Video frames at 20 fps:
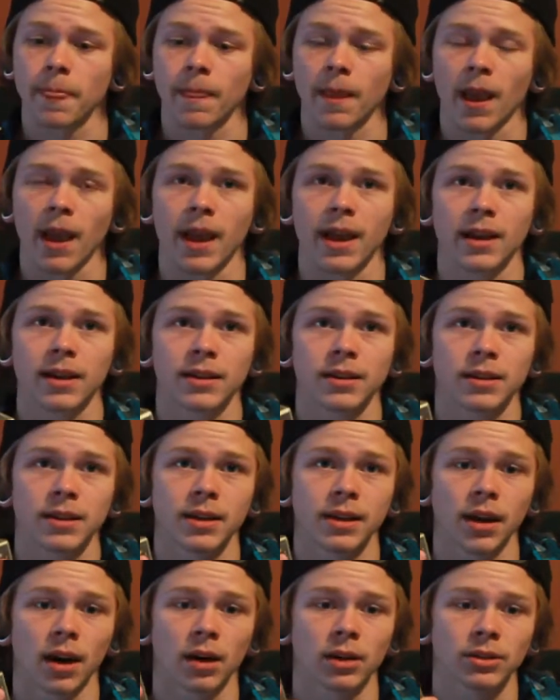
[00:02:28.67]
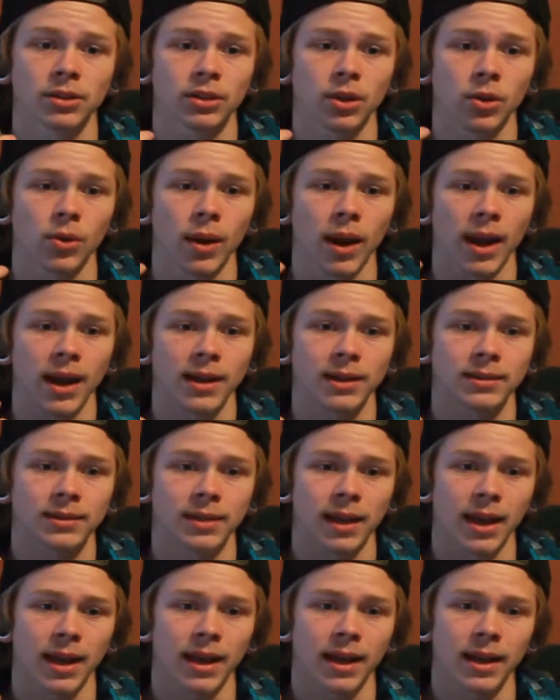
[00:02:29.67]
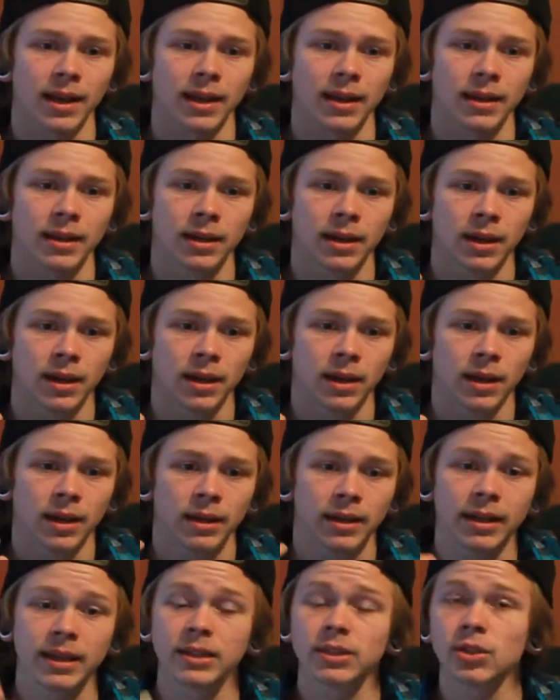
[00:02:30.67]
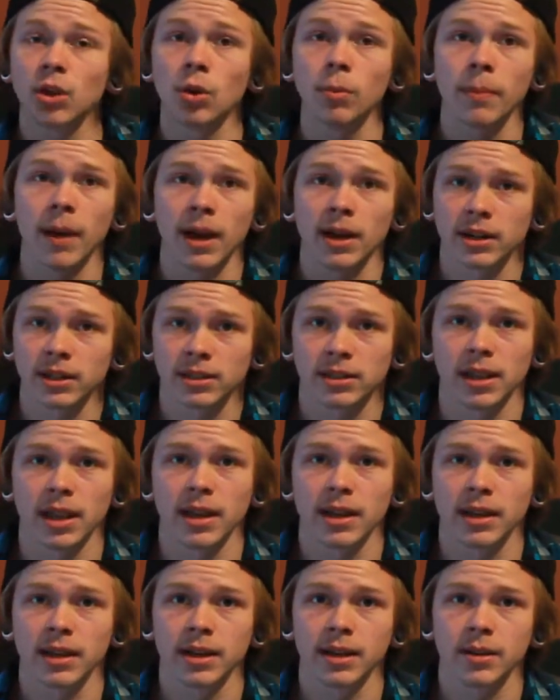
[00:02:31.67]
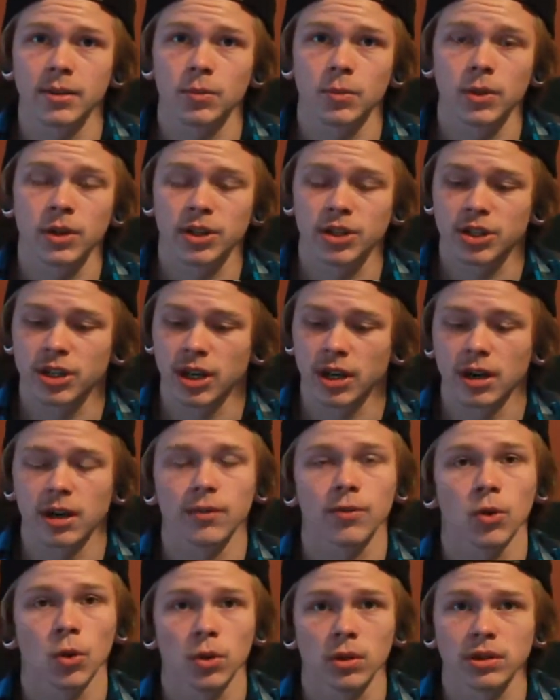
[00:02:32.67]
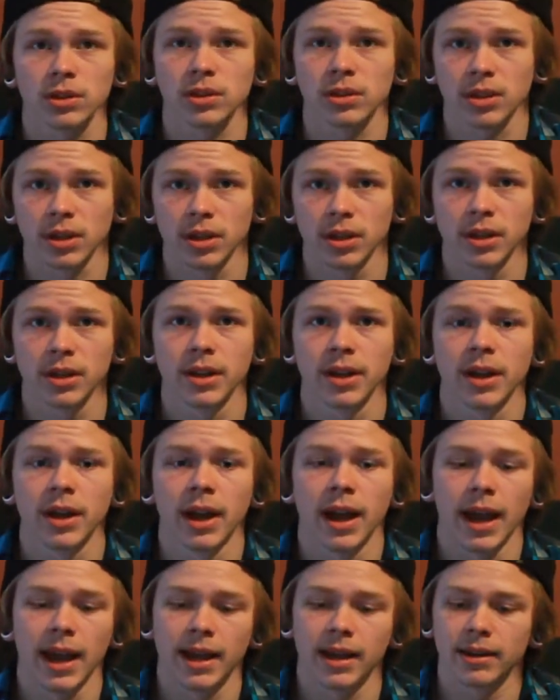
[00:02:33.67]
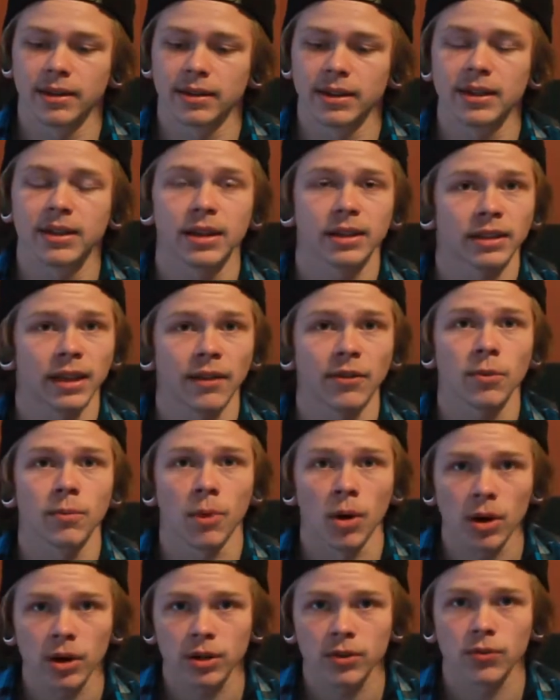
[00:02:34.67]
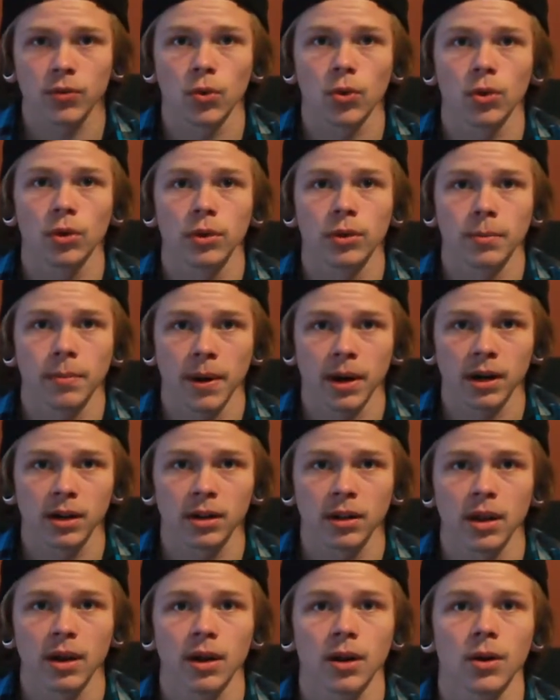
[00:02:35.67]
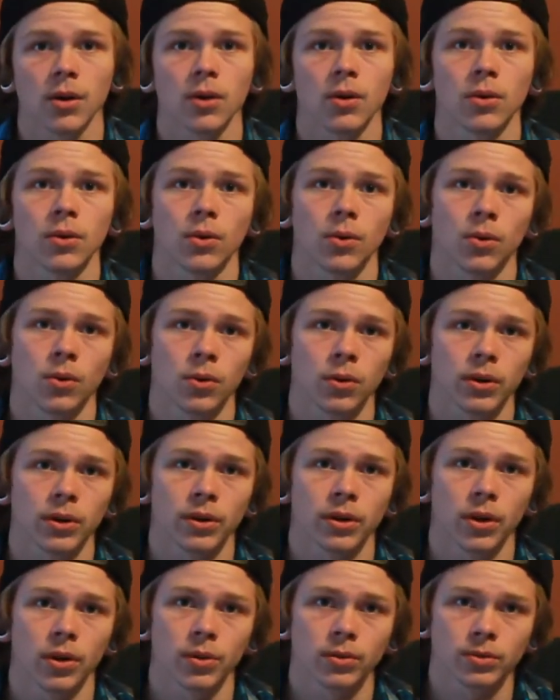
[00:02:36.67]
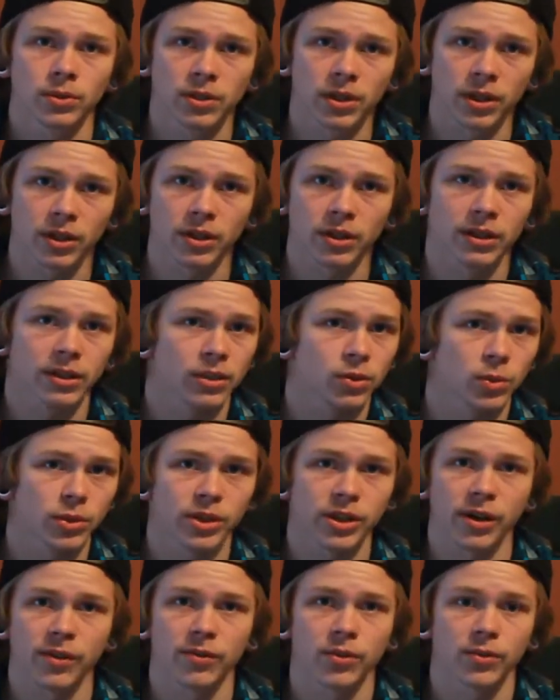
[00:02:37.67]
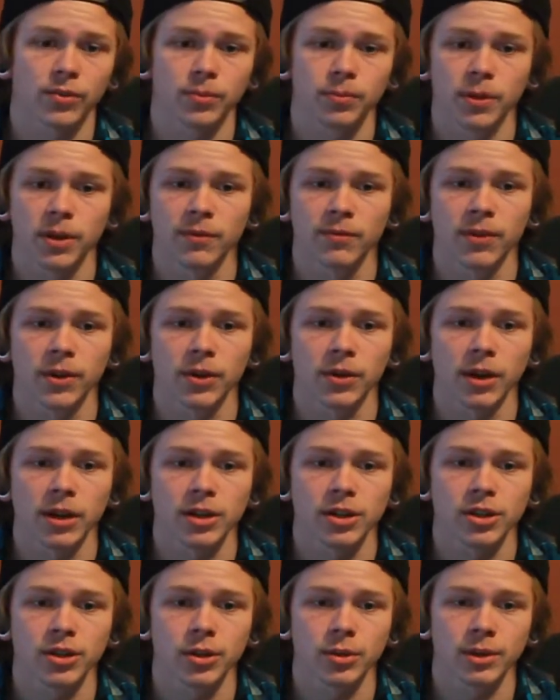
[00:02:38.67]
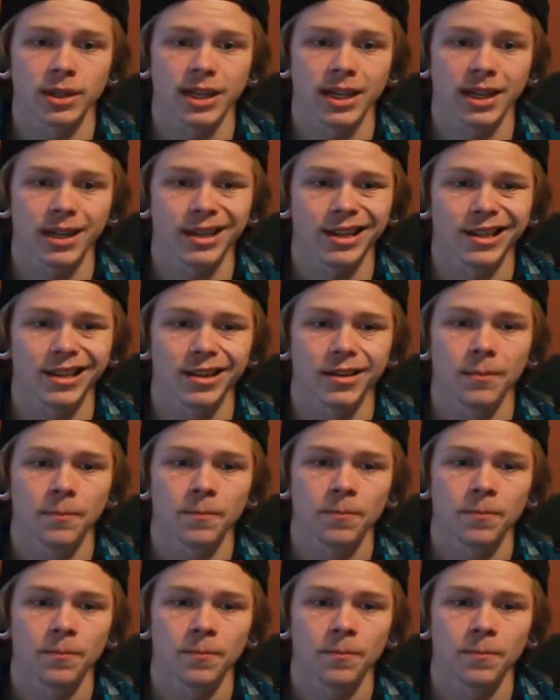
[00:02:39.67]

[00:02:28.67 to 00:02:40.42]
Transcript: and he also has a Keystone battery sled in it, which of course is good, and he does have it marked for the parallel or series, whichever configuration you would get it in.